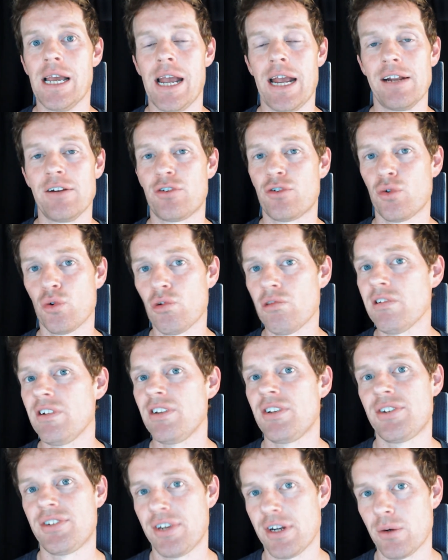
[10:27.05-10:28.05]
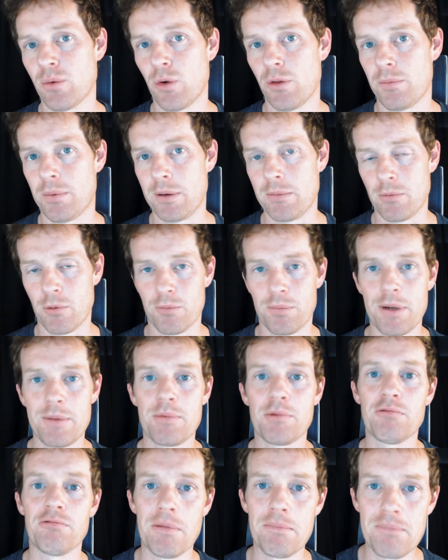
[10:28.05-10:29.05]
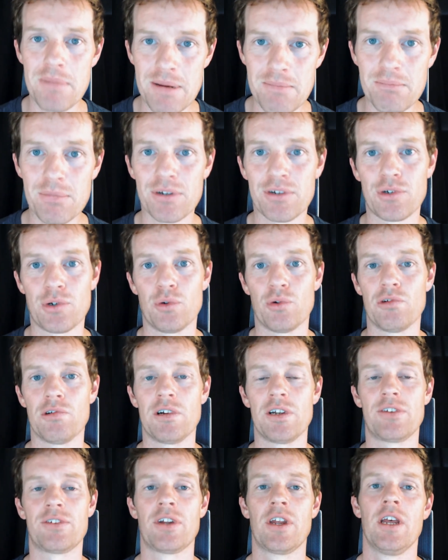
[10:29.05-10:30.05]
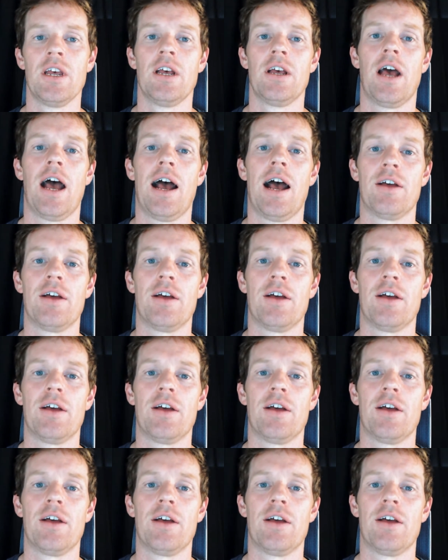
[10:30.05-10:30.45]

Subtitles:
And stories stick with people. People remember stories.